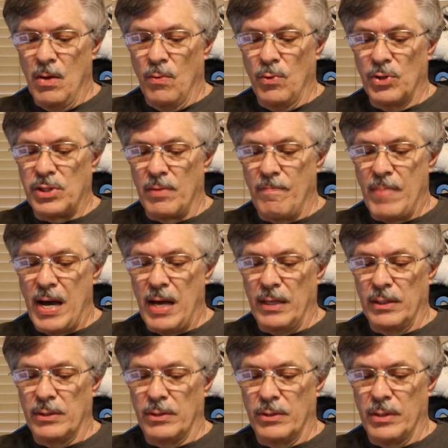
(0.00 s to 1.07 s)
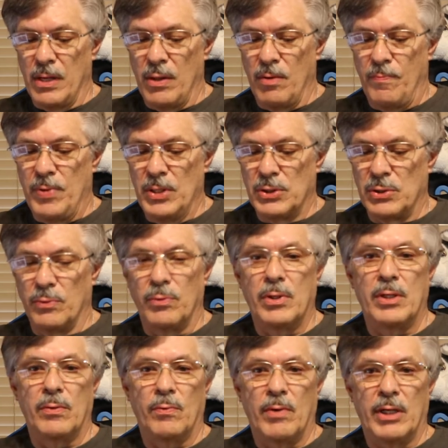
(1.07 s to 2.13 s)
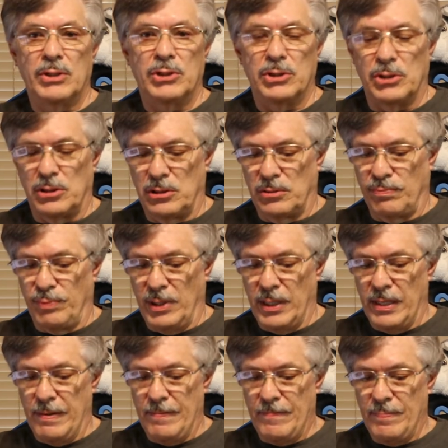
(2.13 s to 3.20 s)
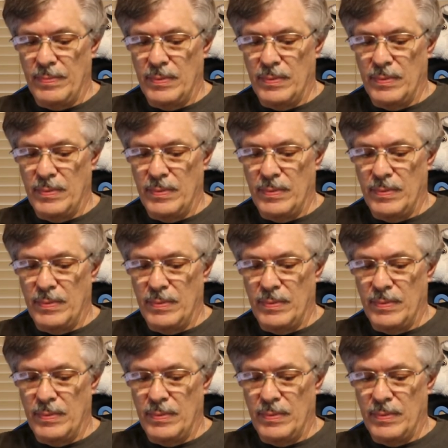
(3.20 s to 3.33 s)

with a mallet or another piece of wood and watch it split.